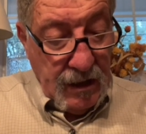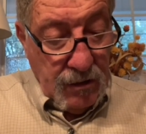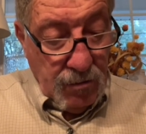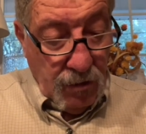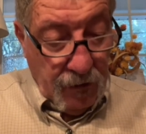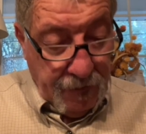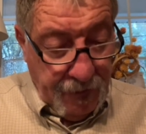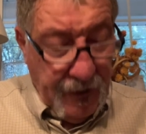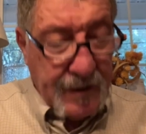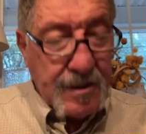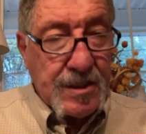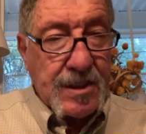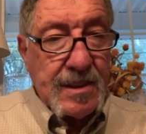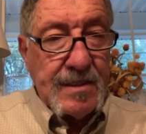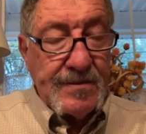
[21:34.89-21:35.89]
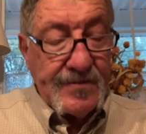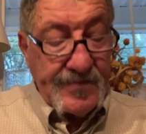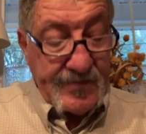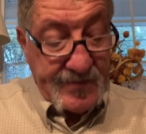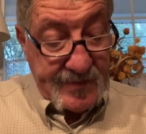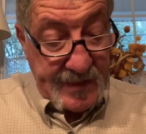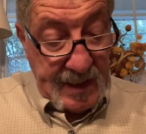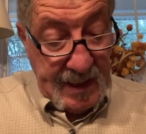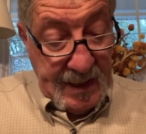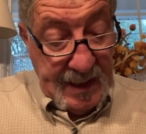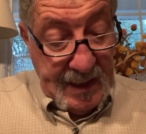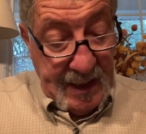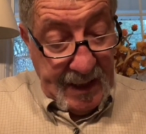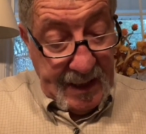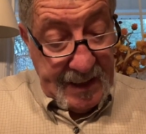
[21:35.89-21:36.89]
Well, first,
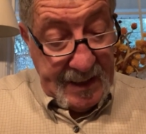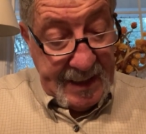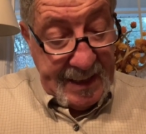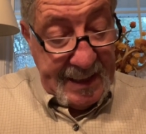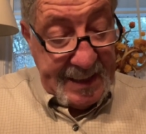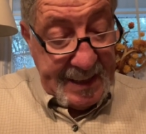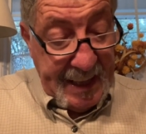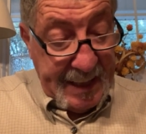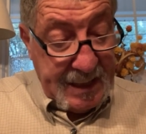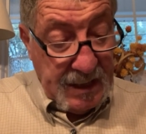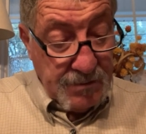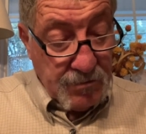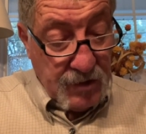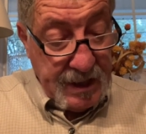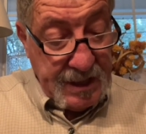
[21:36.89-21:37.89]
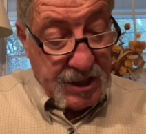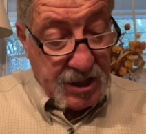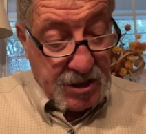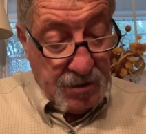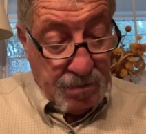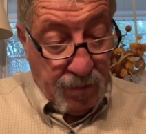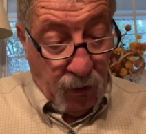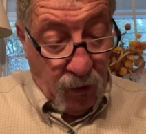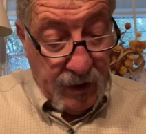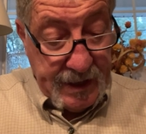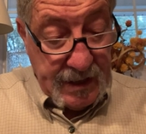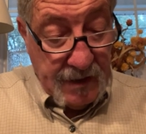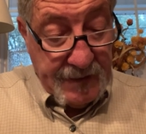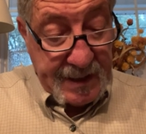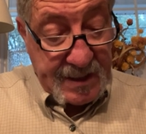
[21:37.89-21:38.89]
he let him reach the
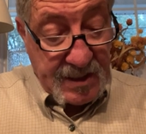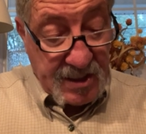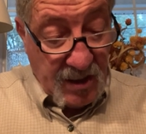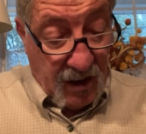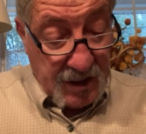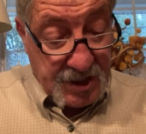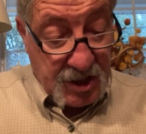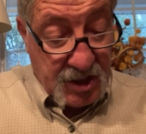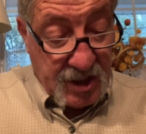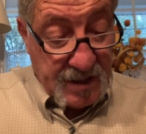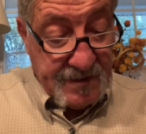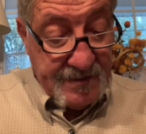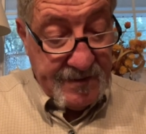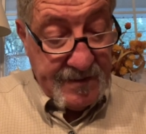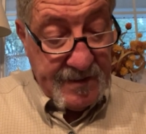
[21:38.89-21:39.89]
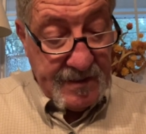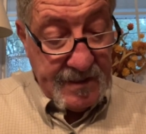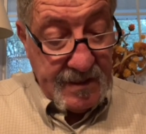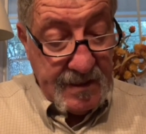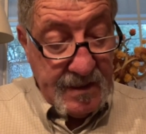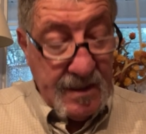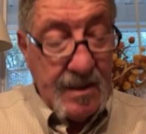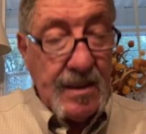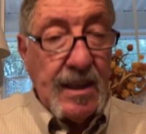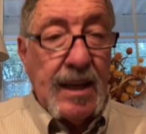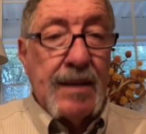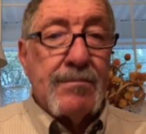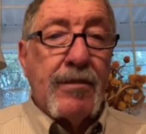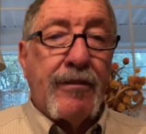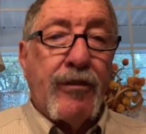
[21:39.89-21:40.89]
point of exhaustion
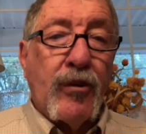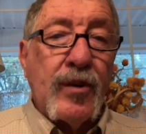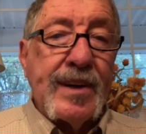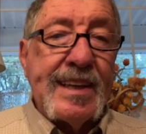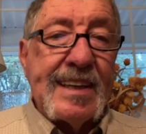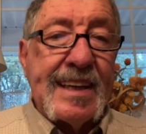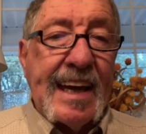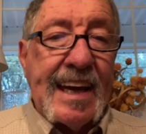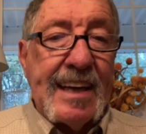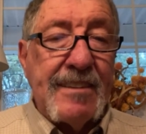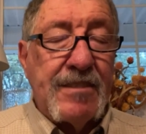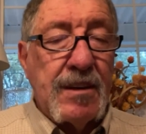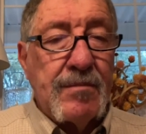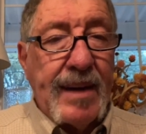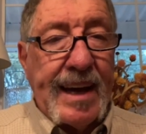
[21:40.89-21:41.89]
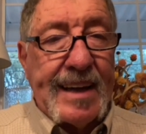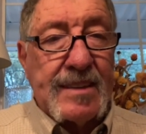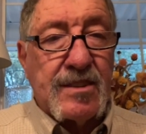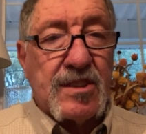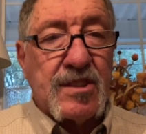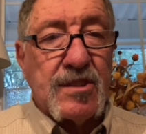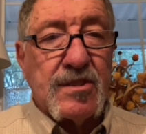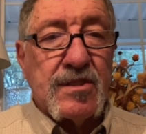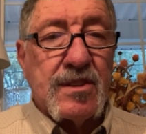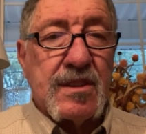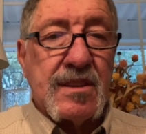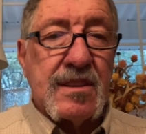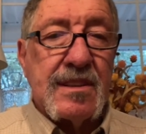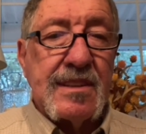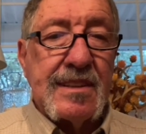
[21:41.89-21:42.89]
before he gave him
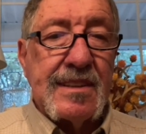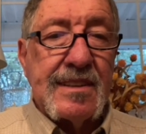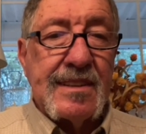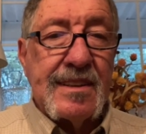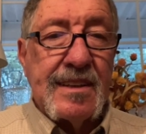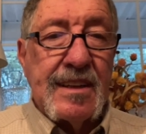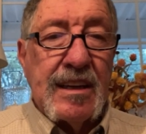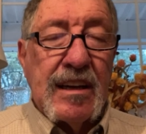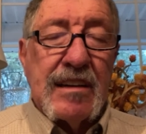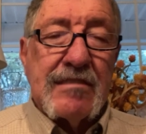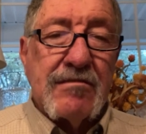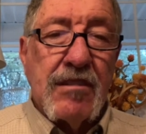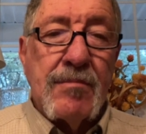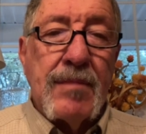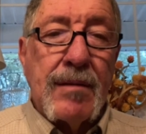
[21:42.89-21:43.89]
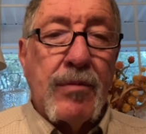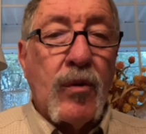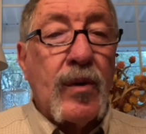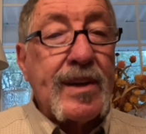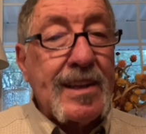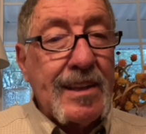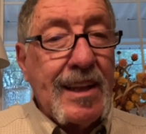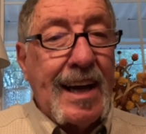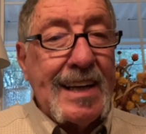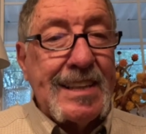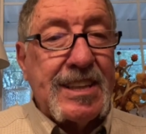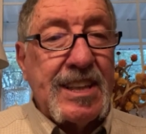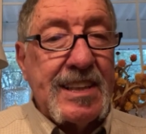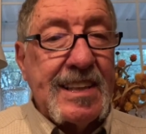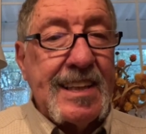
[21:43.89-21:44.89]
answers. Remember what
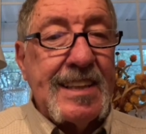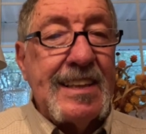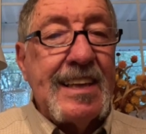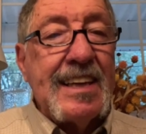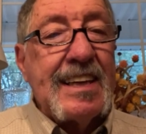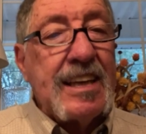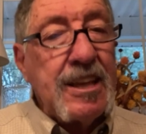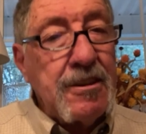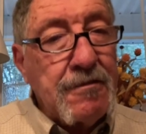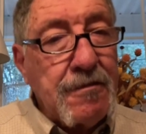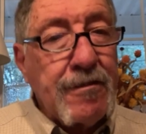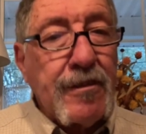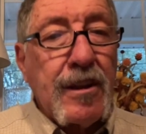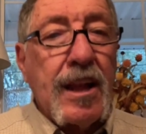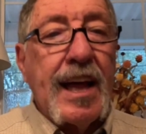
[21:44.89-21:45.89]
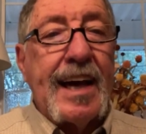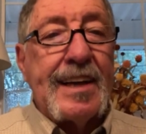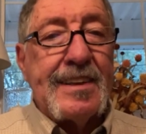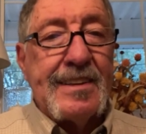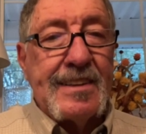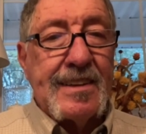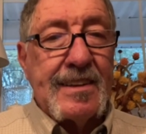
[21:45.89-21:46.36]
Elijah did? He fled.